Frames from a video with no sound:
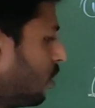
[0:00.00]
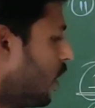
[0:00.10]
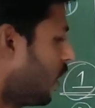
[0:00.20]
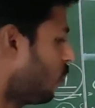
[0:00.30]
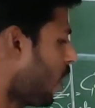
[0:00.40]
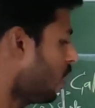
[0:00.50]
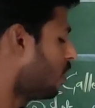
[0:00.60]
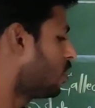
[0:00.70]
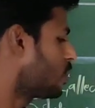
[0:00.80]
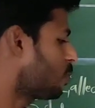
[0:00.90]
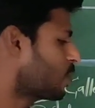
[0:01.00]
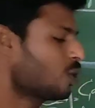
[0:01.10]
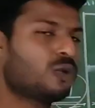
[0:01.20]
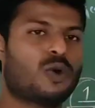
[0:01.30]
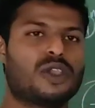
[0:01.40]
They require
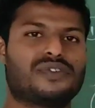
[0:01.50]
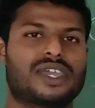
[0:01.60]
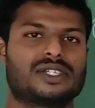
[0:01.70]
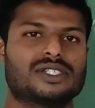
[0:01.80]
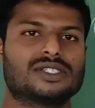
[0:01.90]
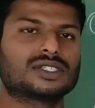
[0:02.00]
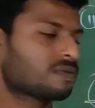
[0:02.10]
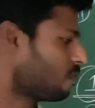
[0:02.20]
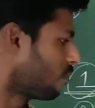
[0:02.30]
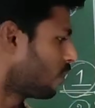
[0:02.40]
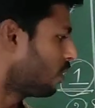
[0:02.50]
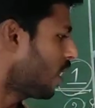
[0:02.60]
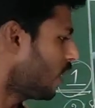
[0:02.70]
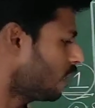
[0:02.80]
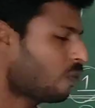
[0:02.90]
special qualifications.
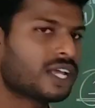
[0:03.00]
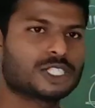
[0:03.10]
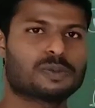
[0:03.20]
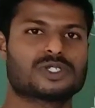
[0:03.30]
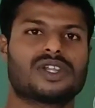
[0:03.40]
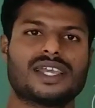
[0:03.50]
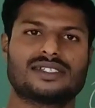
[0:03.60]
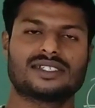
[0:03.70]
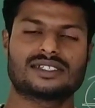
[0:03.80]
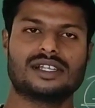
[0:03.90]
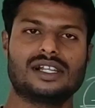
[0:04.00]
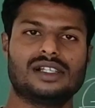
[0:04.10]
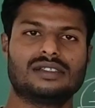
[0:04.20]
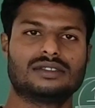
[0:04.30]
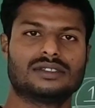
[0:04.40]
They require specialized
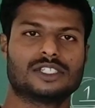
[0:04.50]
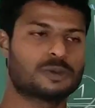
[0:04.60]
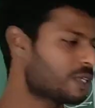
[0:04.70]
skill,